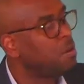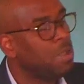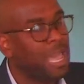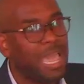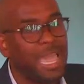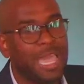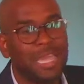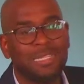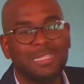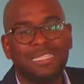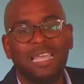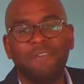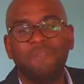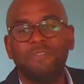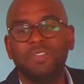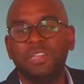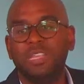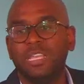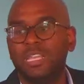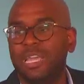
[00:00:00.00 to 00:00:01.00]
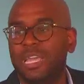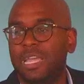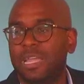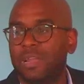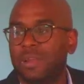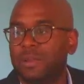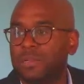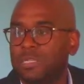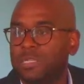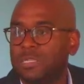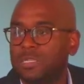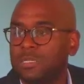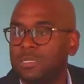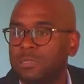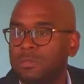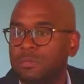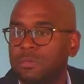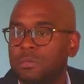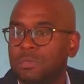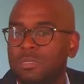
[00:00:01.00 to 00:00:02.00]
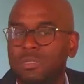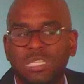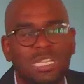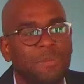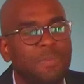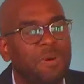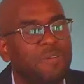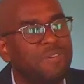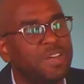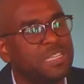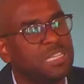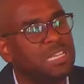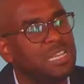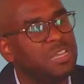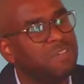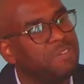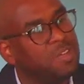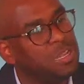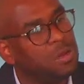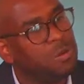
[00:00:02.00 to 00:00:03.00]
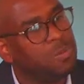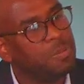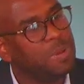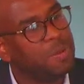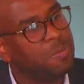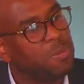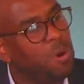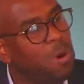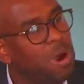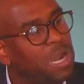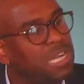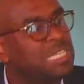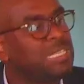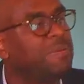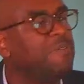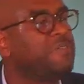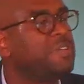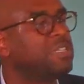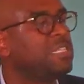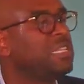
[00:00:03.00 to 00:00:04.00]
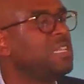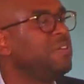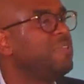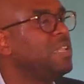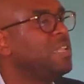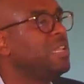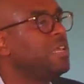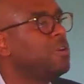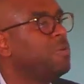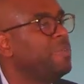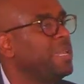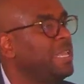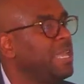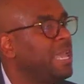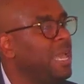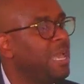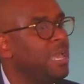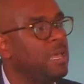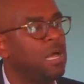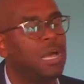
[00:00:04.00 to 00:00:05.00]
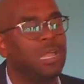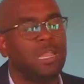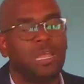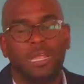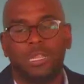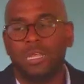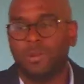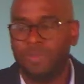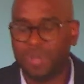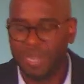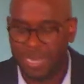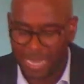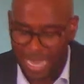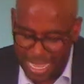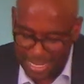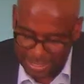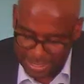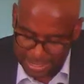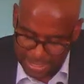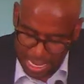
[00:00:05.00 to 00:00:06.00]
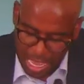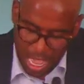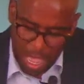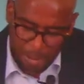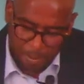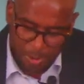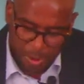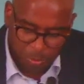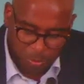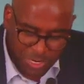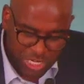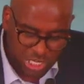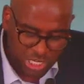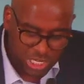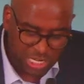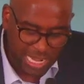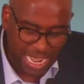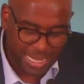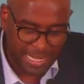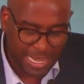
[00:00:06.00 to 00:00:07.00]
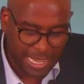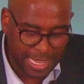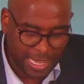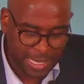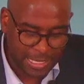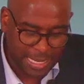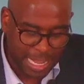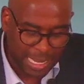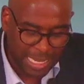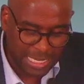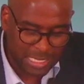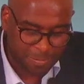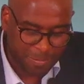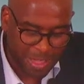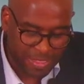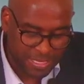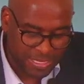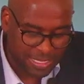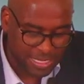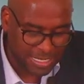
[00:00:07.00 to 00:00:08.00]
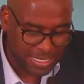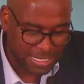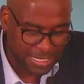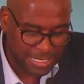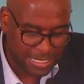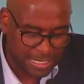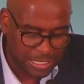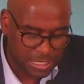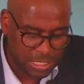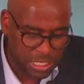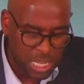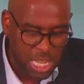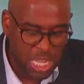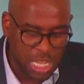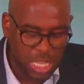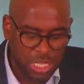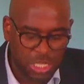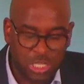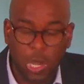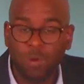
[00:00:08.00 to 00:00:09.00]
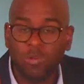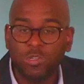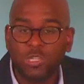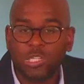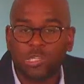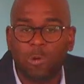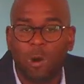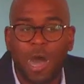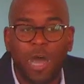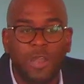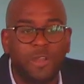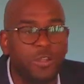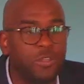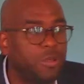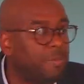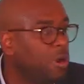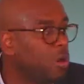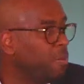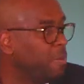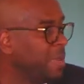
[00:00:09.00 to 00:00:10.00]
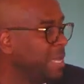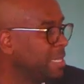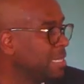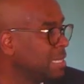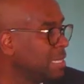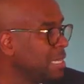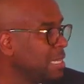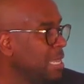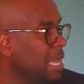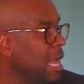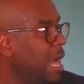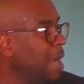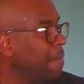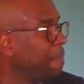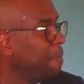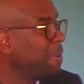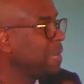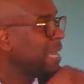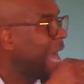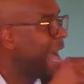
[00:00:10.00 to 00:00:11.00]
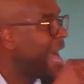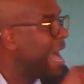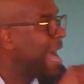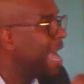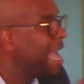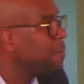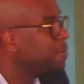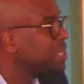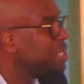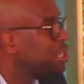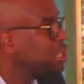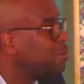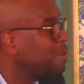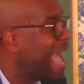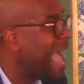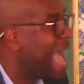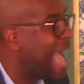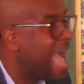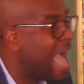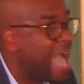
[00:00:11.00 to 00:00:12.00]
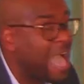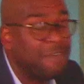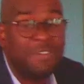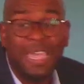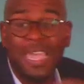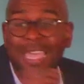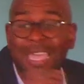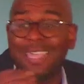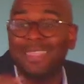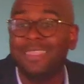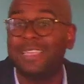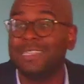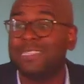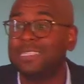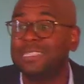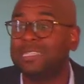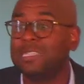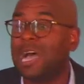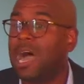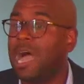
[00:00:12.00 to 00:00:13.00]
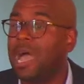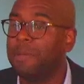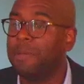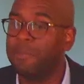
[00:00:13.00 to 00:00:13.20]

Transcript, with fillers: and 70 years. Some of us live a little bit more, some of us live a little bit yet, a little bit less. But what should that t- tell us, brothers and sisters? Don't squander the moment. Apply what you have in this time.